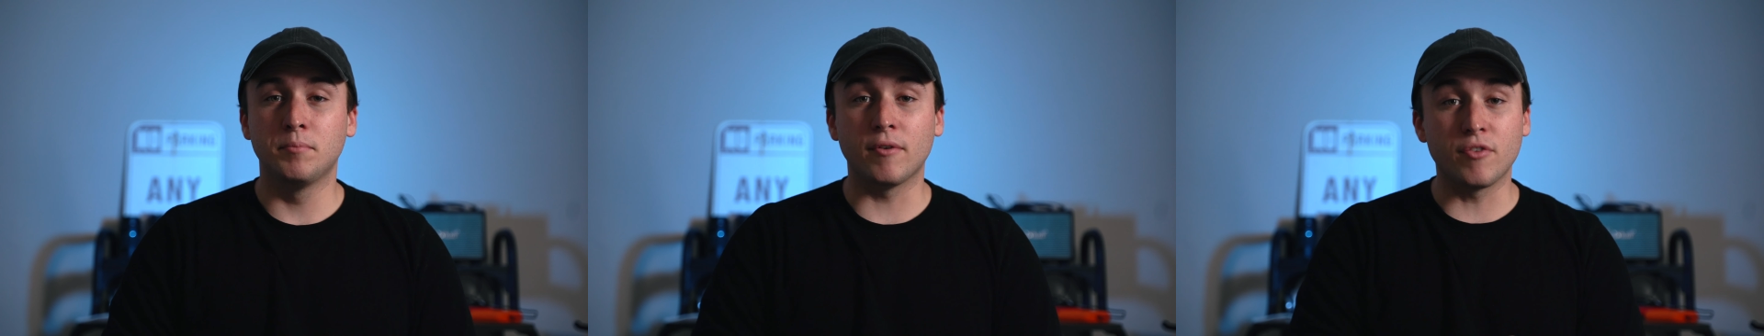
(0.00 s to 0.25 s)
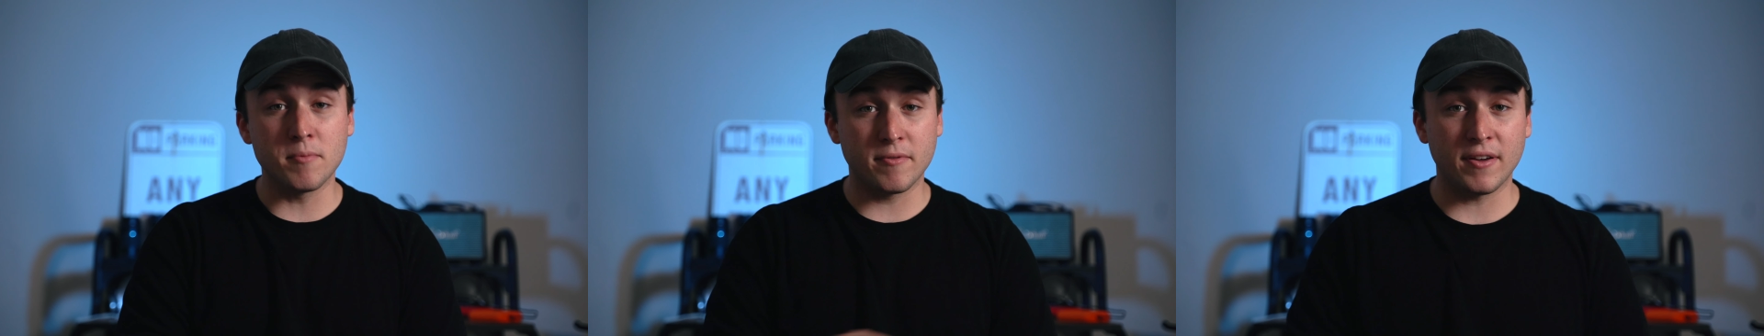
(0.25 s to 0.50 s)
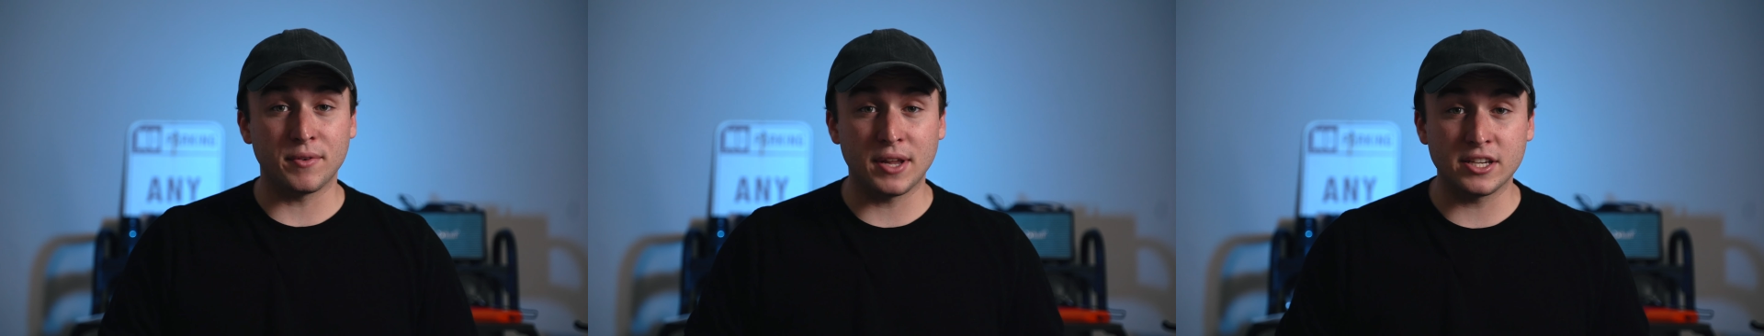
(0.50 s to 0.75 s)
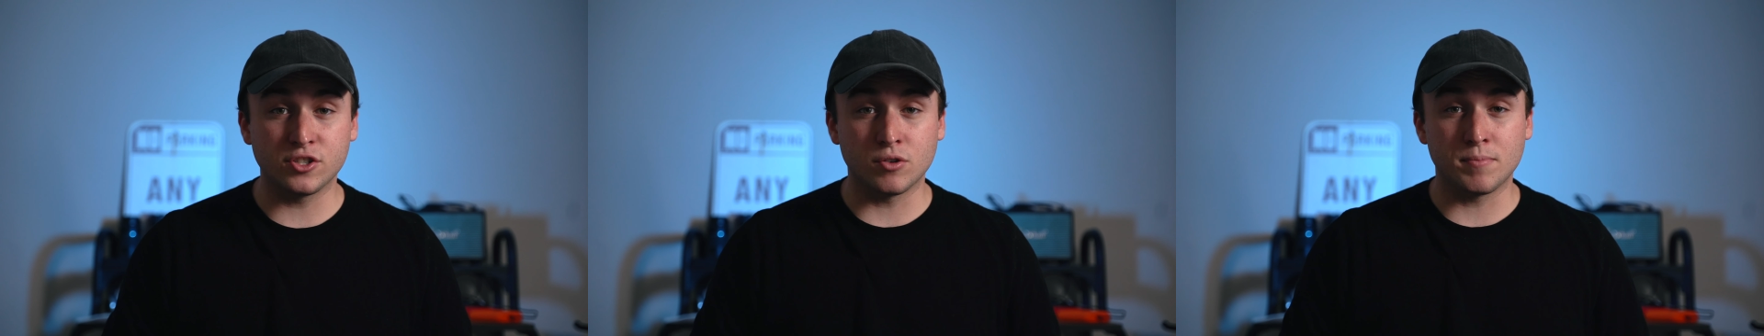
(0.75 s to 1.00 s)
But from a
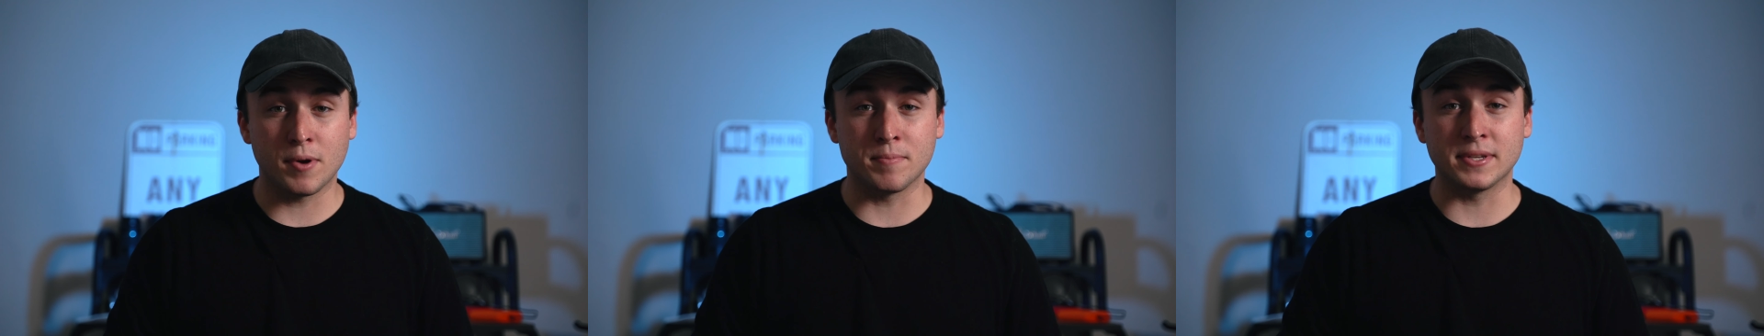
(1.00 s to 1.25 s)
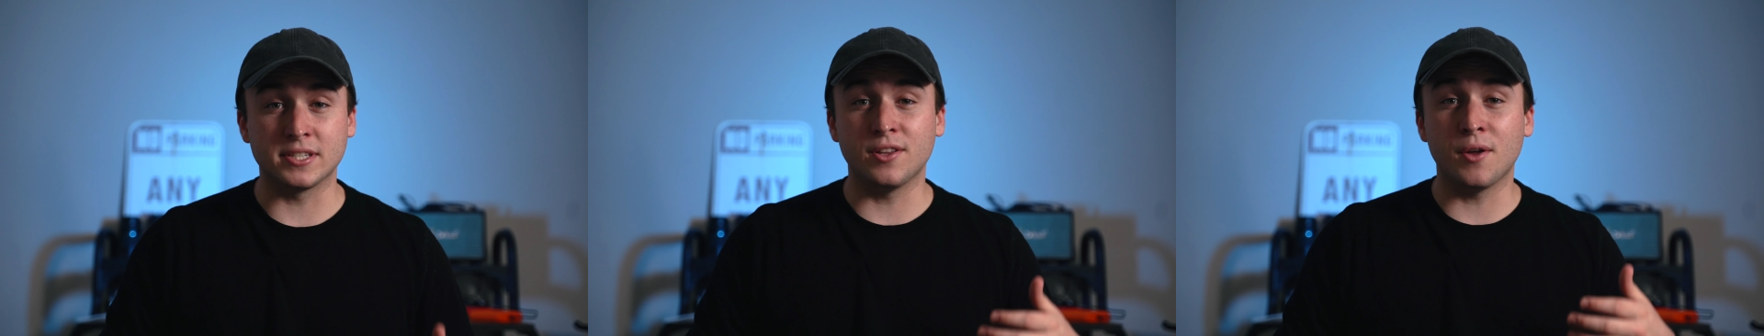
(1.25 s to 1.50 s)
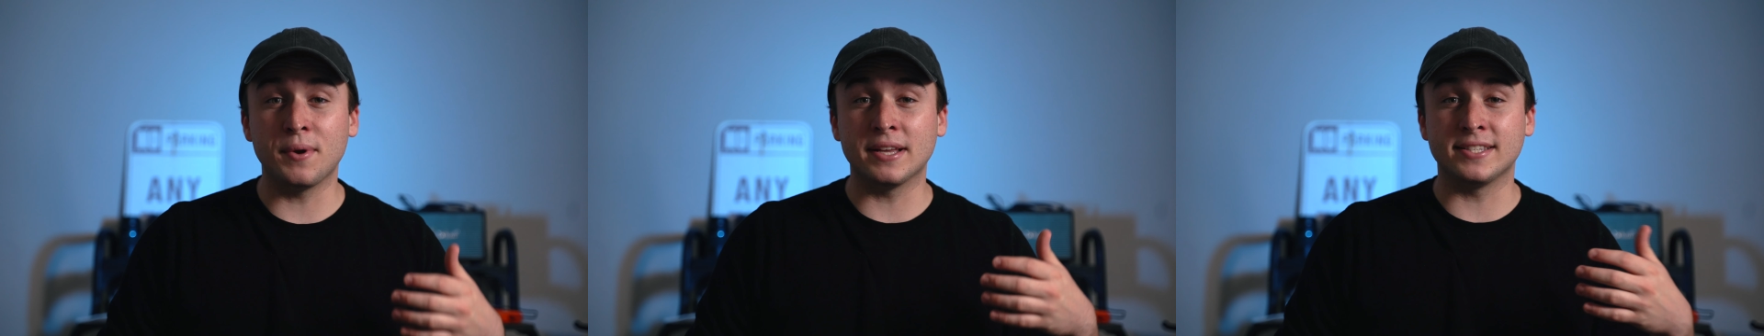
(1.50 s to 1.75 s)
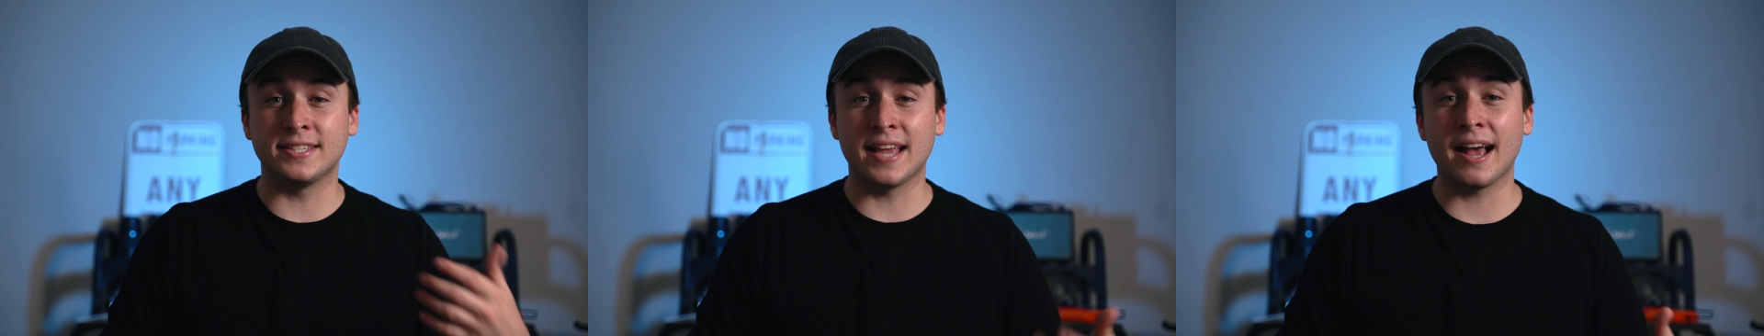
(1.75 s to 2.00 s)
foundational purpose, knowing
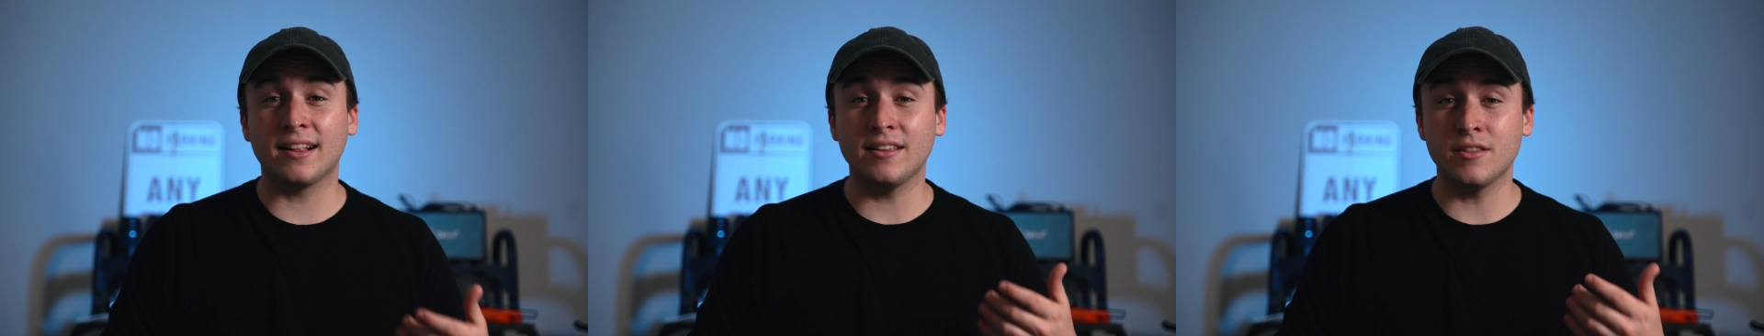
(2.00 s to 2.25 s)
exactly